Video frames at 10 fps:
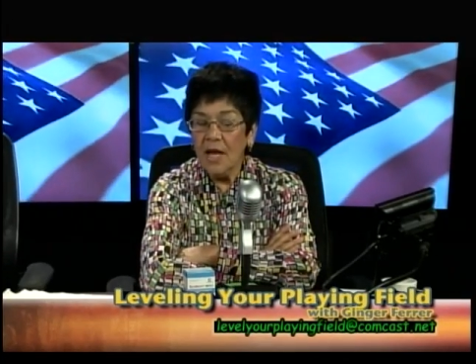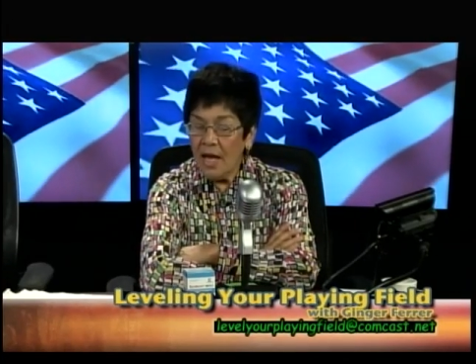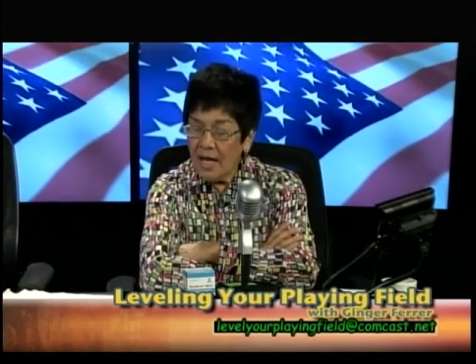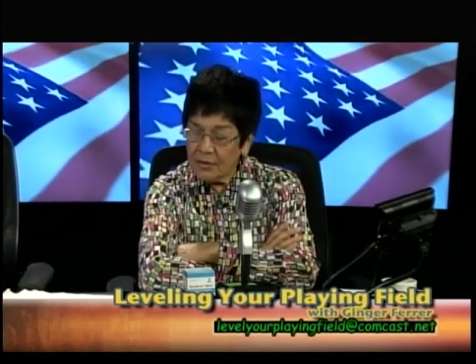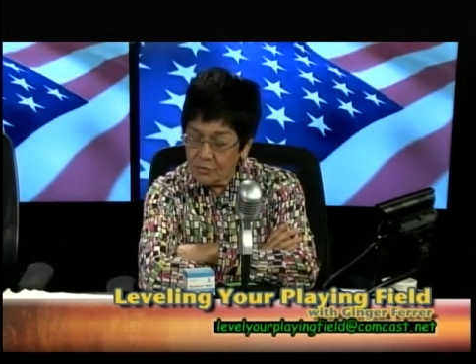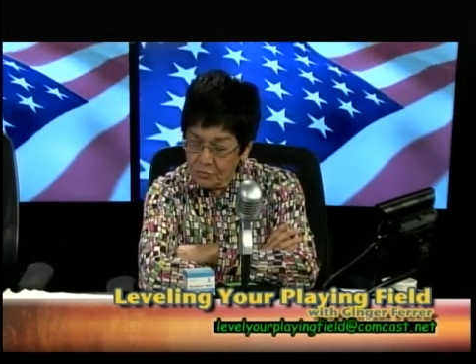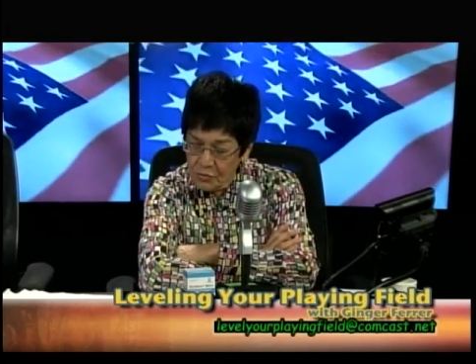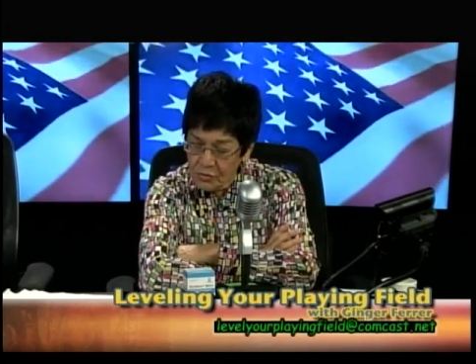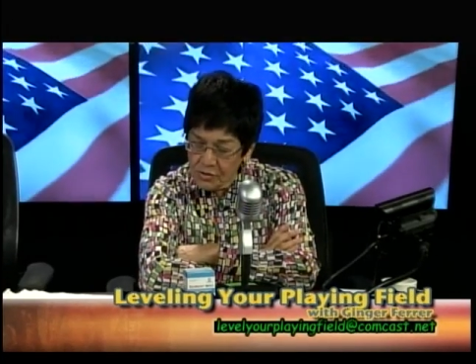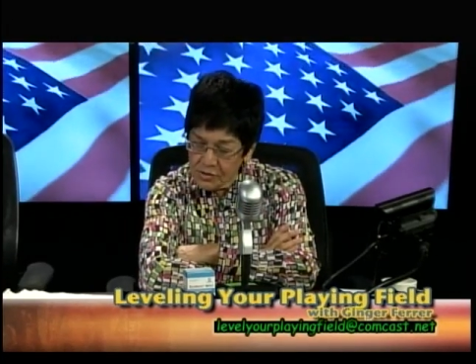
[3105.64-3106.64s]
And the
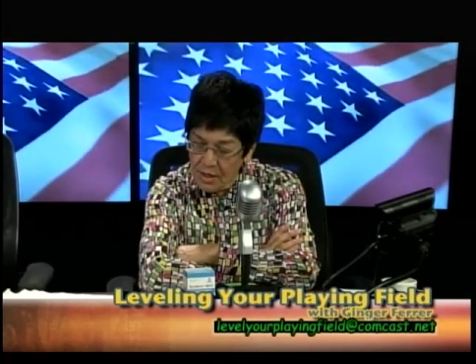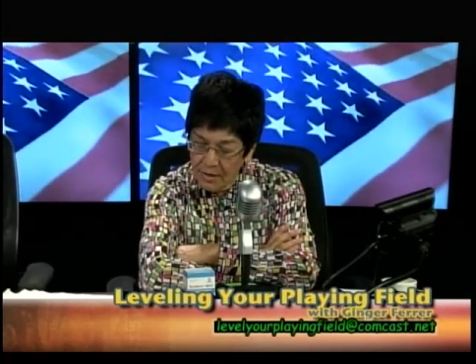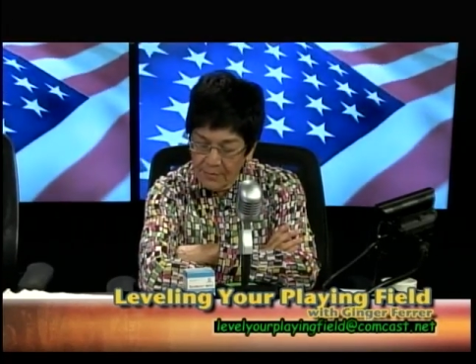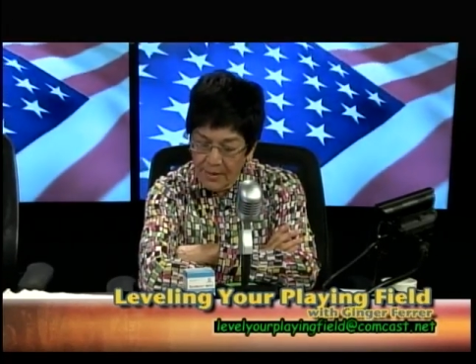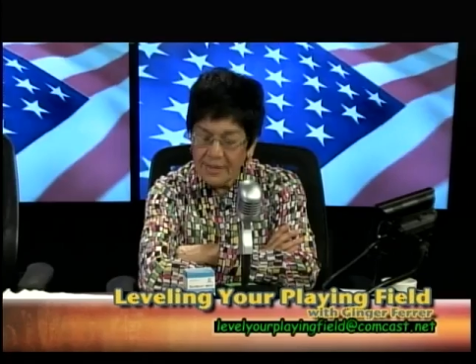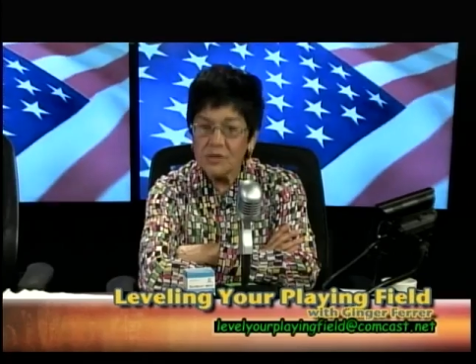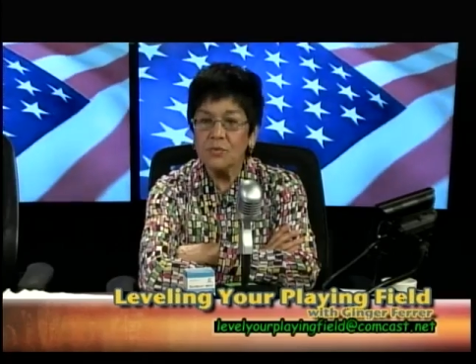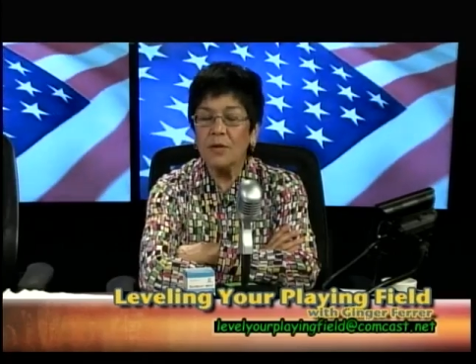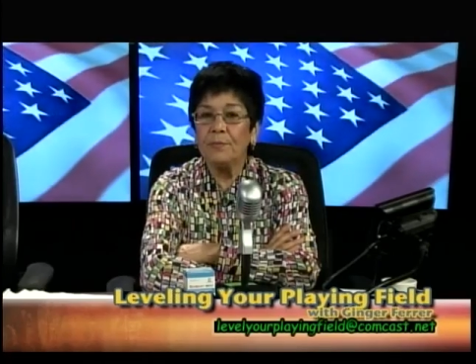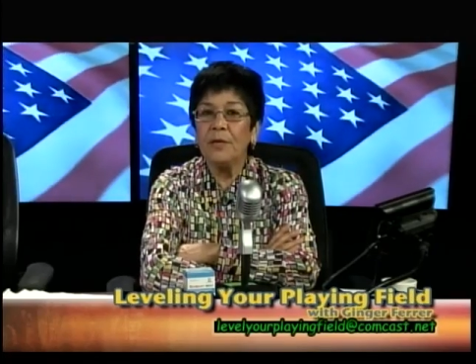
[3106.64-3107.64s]
rules might as
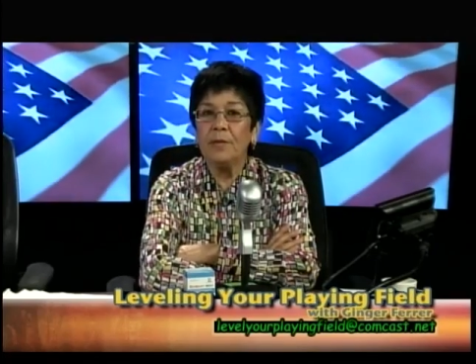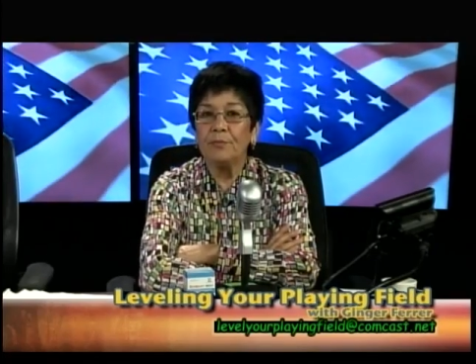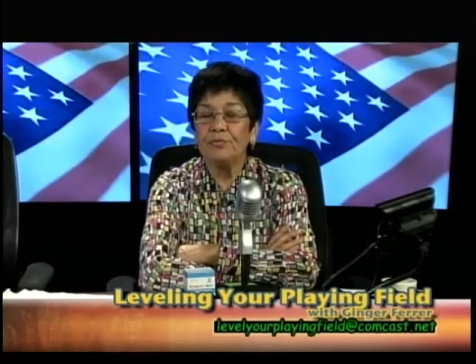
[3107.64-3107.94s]
well be